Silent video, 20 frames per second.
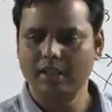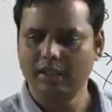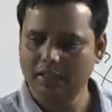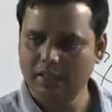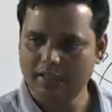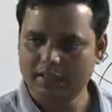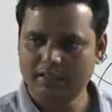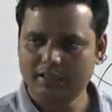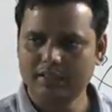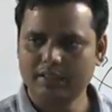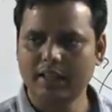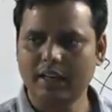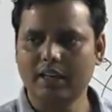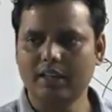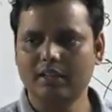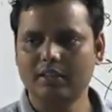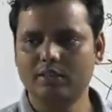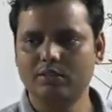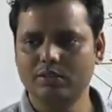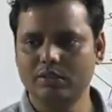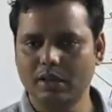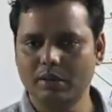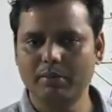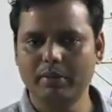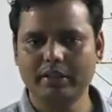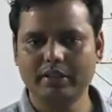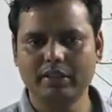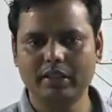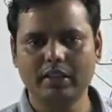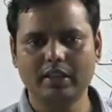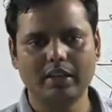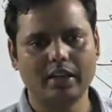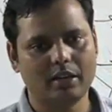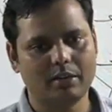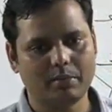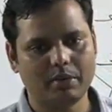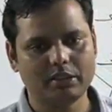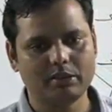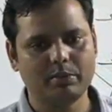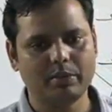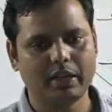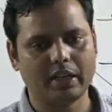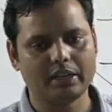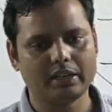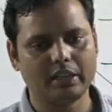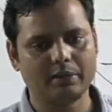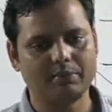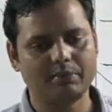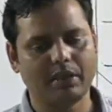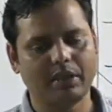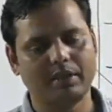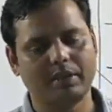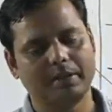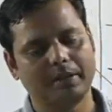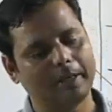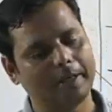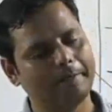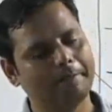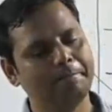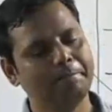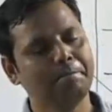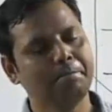Yes, that to some extent it must be accepted, right?